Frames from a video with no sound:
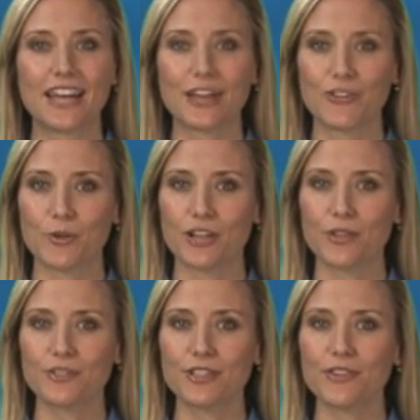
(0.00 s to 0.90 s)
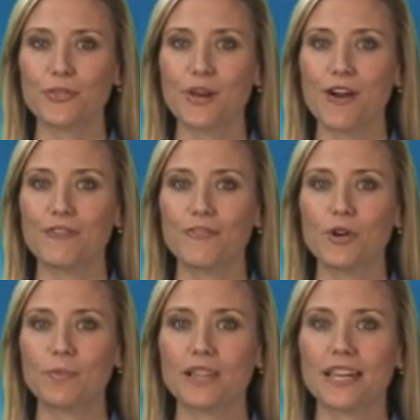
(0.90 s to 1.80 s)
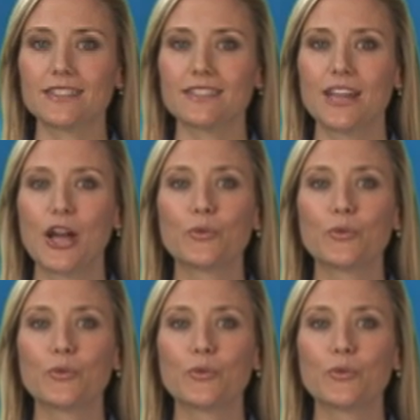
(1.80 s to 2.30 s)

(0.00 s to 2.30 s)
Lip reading: If you are using the 304 plates,